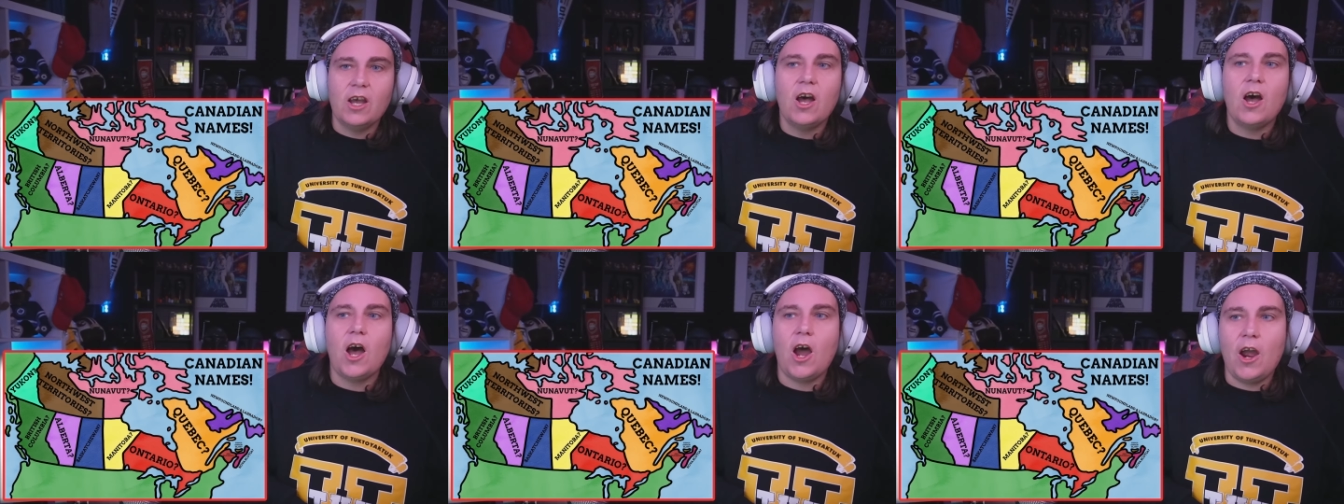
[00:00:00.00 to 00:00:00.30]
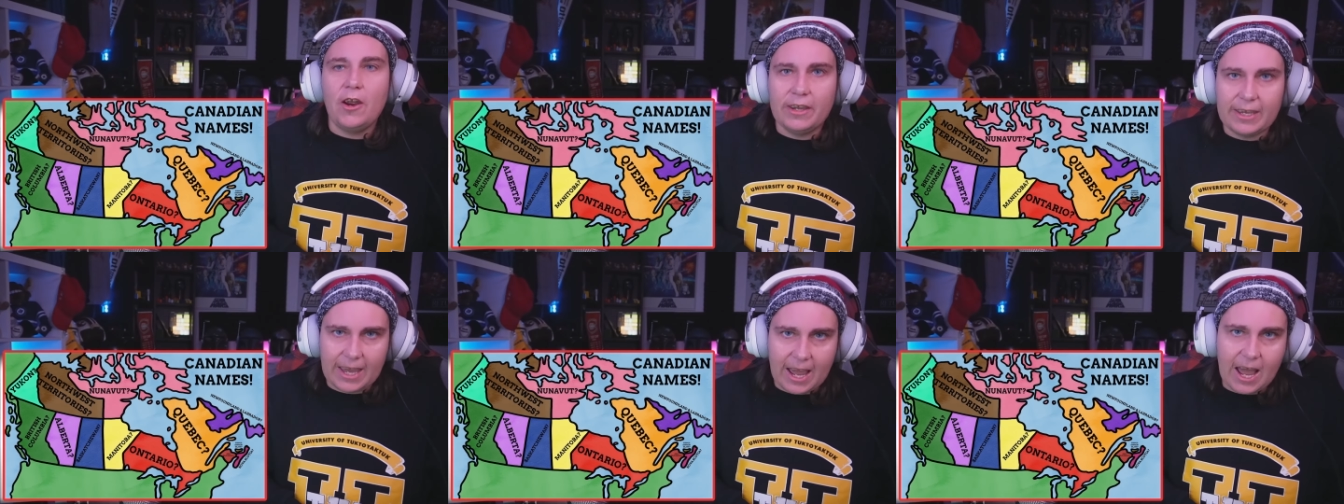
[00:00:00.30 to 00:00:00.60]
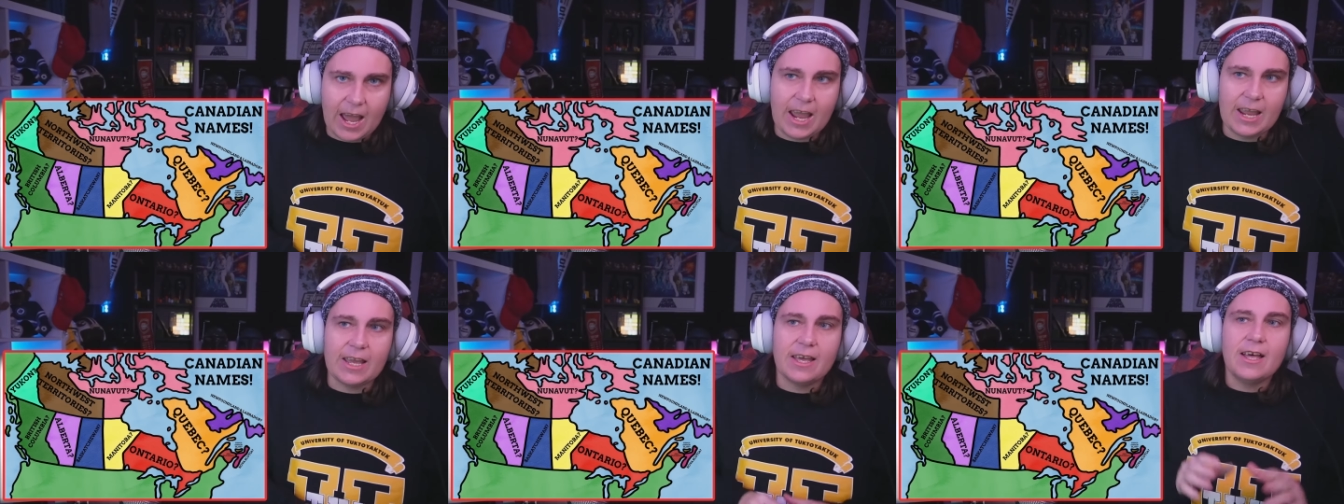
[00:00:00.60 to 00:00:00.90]

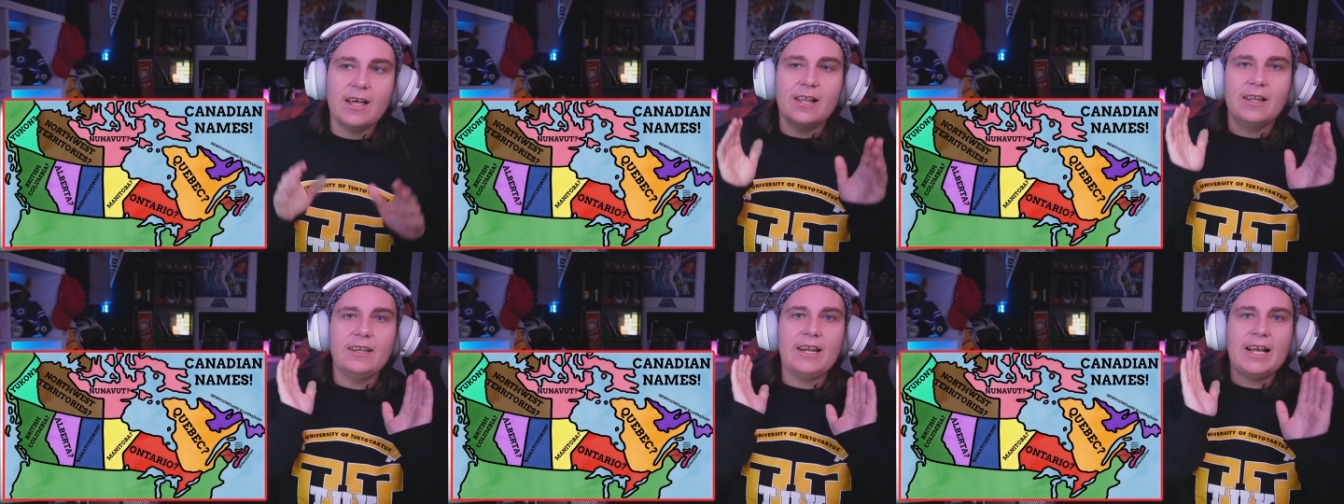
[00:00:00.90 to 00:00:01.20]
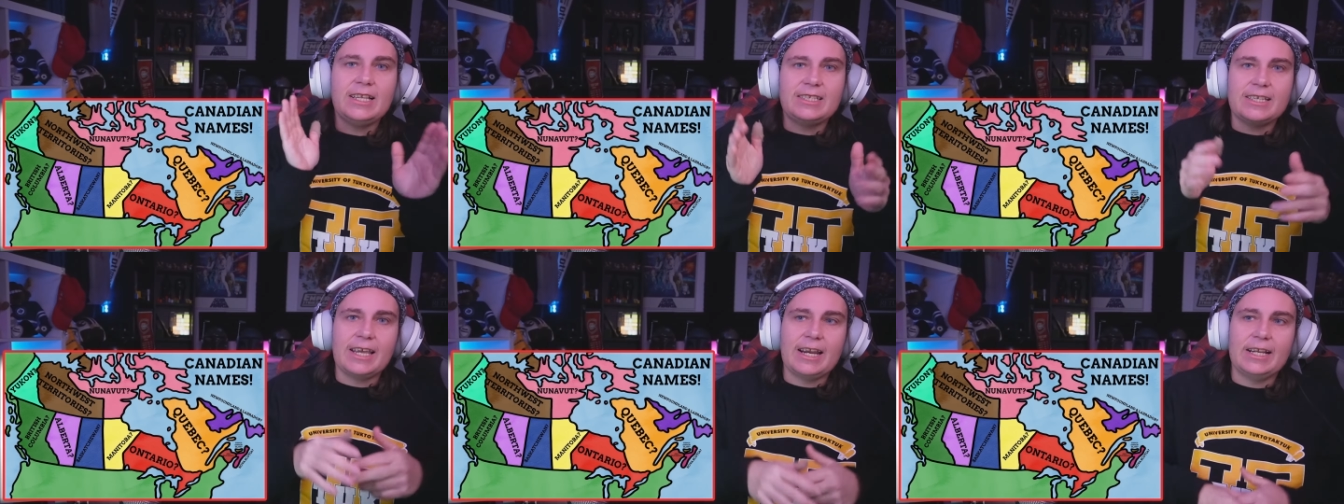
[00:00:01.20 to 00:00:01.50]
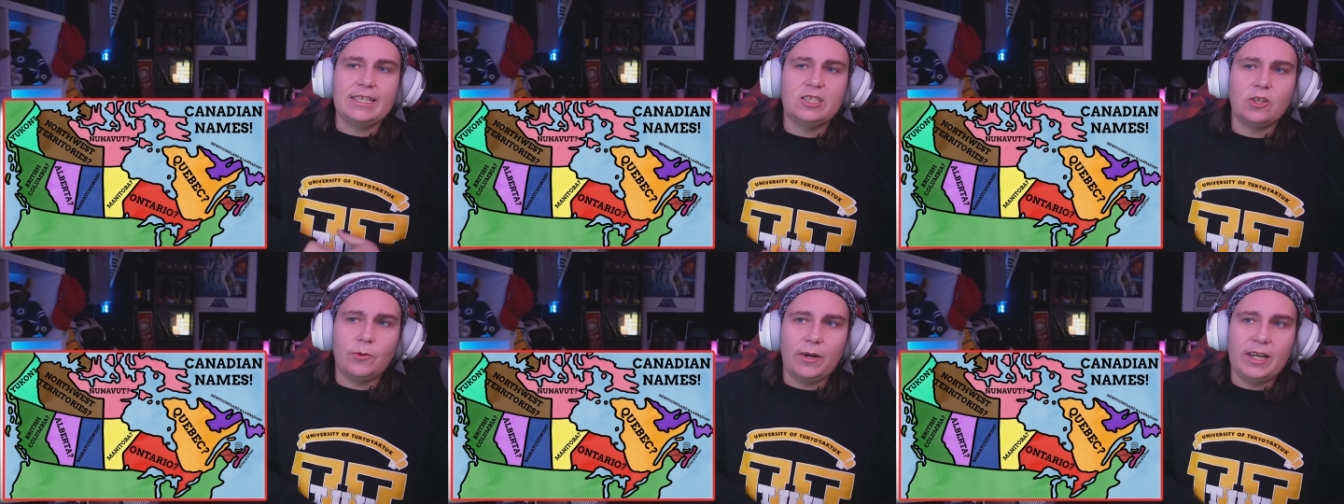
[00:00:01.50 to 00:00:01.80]
Okay, let's get
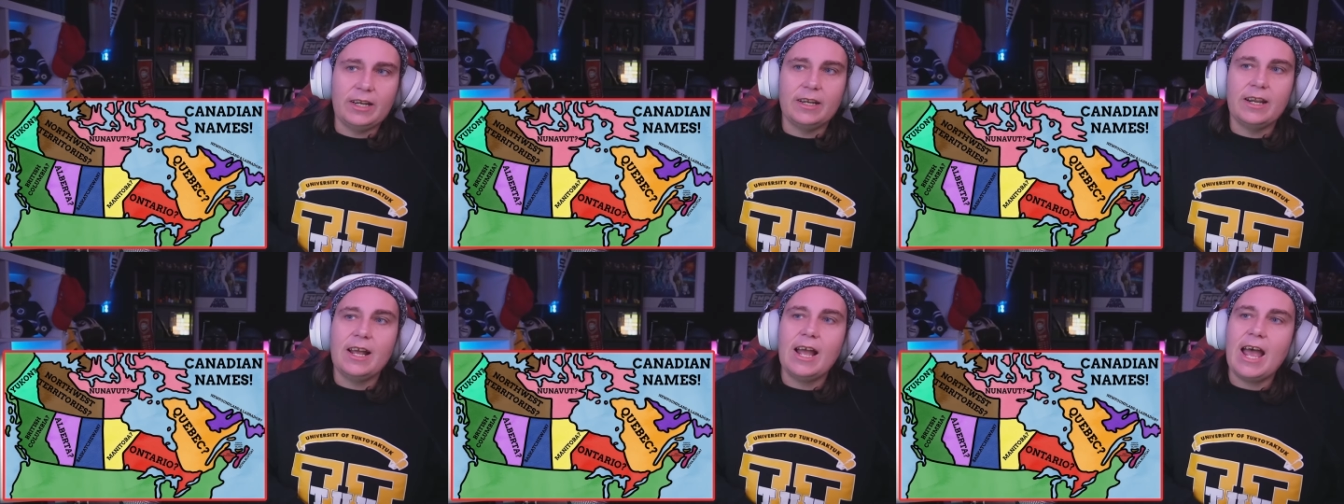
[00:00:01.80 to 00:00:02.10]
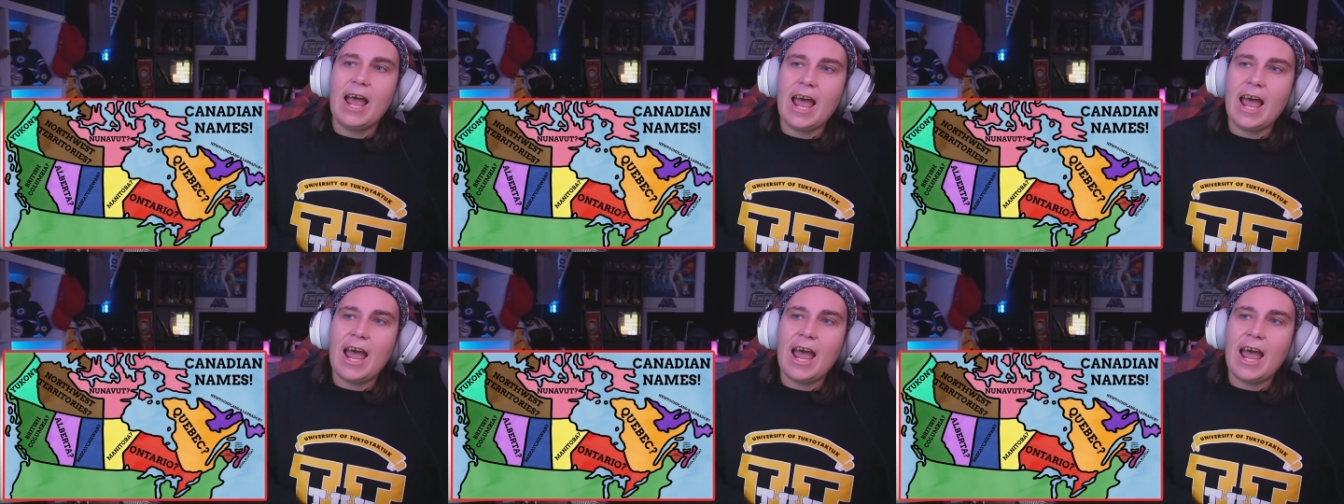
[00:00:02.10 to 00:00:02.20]
into it.